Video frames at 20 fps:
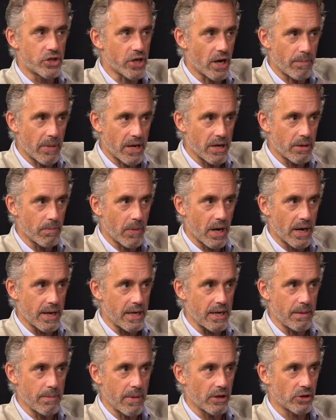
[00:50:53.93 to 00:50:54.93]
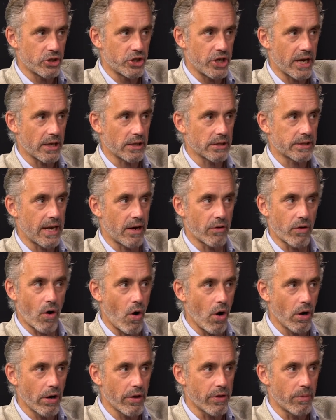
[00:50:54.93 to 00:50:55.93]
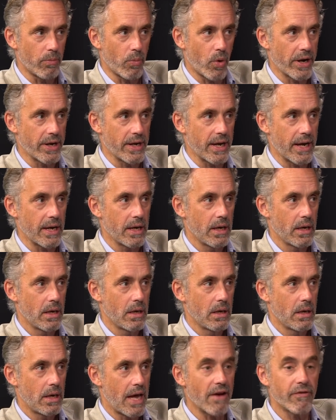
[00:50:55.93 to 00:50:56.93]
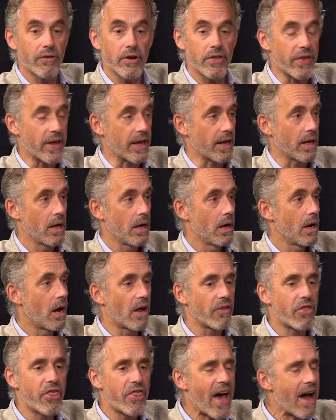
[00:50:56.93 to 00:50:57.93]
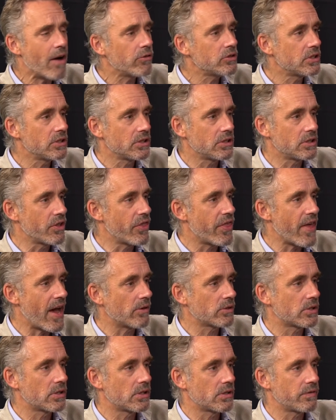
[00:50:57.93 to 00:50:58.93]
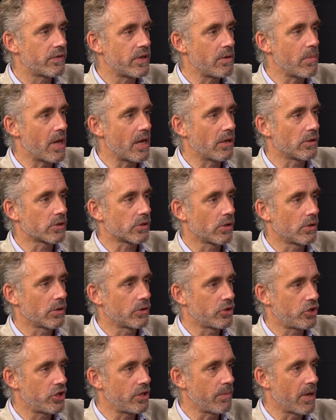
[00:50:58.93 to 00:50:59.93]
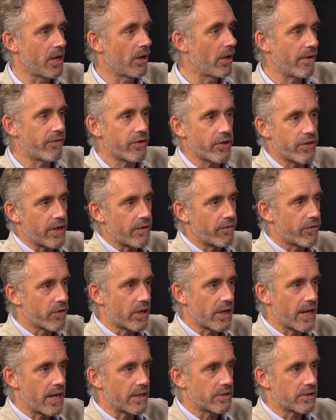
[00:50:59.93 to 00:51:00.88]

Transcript: They shut my, my email channels down, all of them one day. Everything. I had thousands and thousands of emails on Gmail, everything for the